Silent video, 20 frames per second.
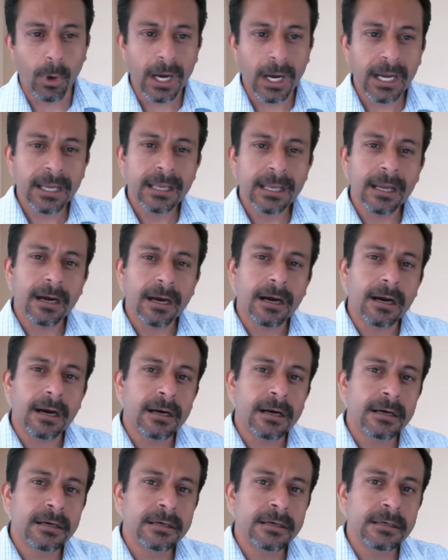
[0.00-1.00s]
Why
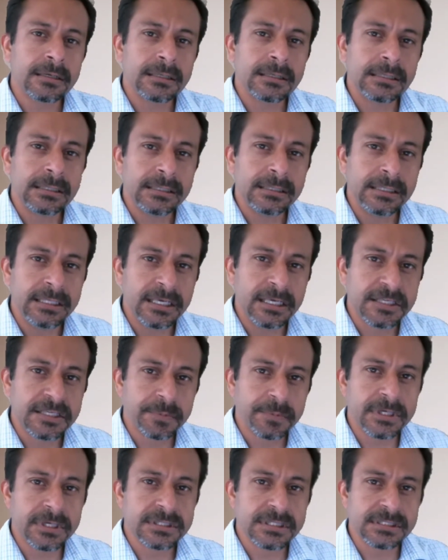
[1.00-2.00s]
are the
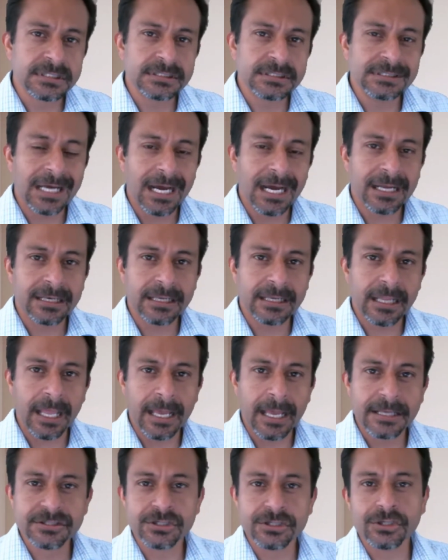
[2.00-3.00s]
experiences not
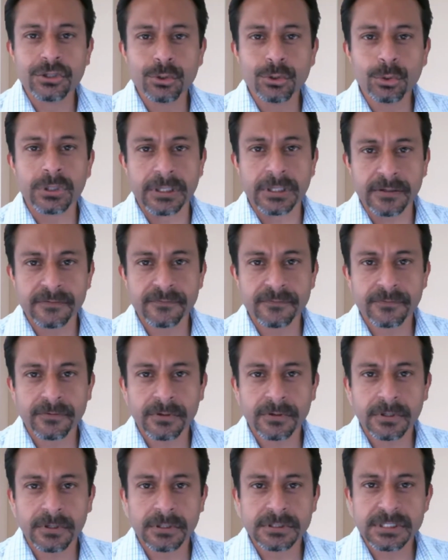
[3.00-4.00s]
as intuitive,
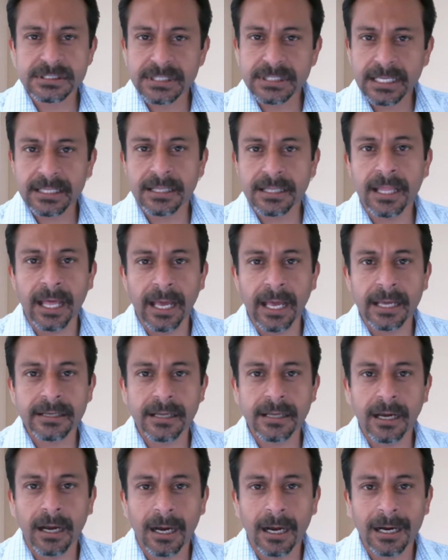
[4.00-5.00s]
just like
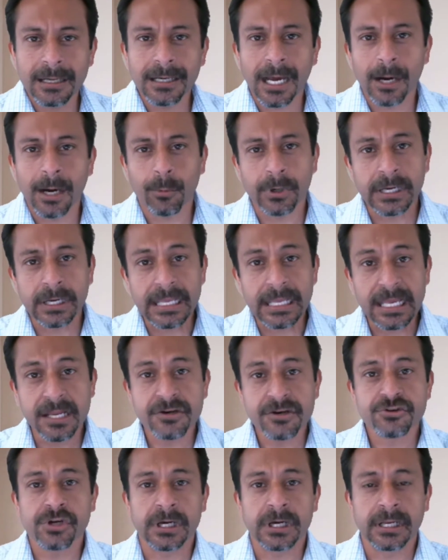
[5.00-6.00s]
that, on our
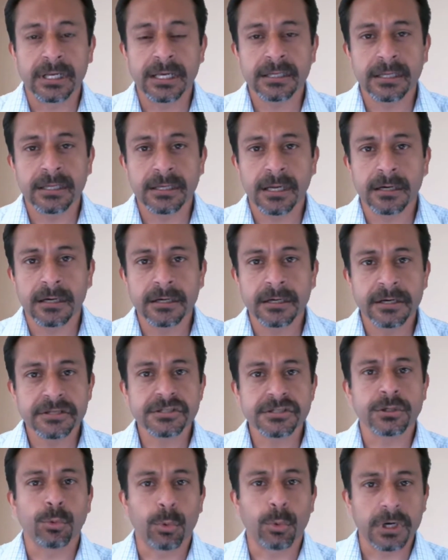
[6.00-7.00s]
intranet and our
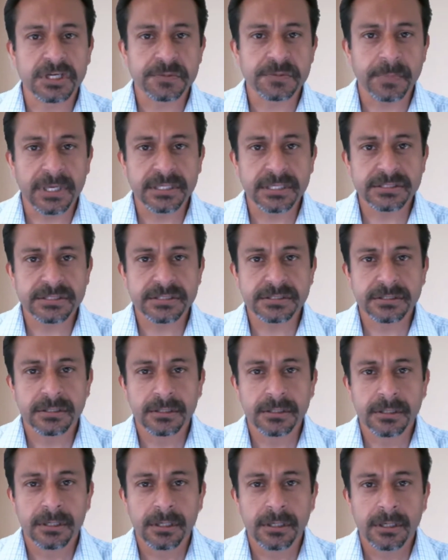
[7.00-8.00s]
digital workspaces?
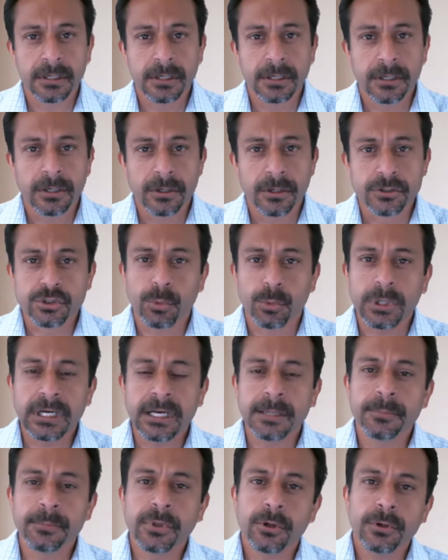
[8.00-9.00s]
So when
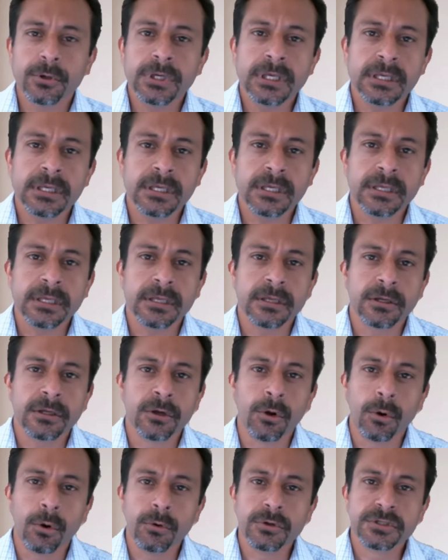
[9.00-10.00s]
an employee
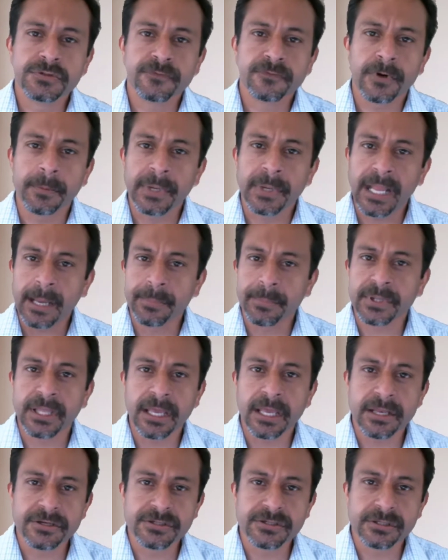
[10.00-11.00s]
goes from an
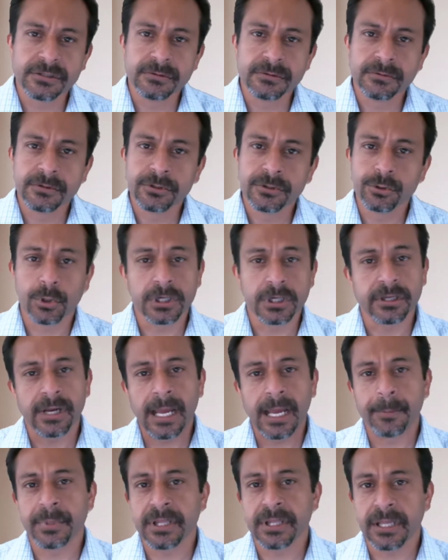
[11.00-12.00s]
application to
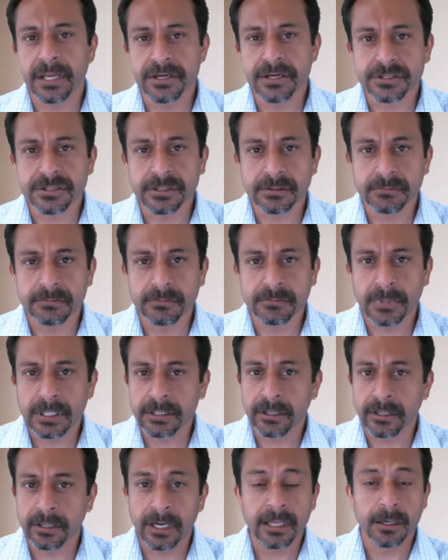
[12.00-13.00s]
another application
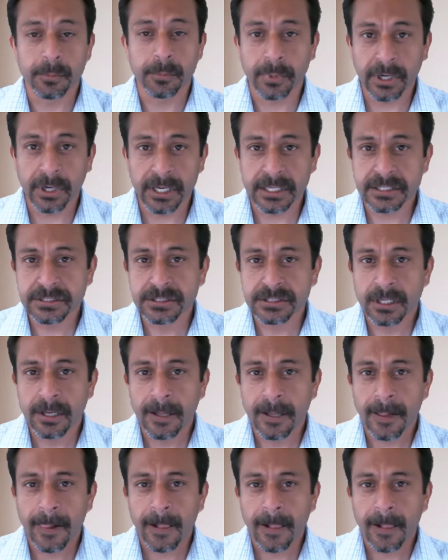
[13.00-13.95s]
in their enterprise,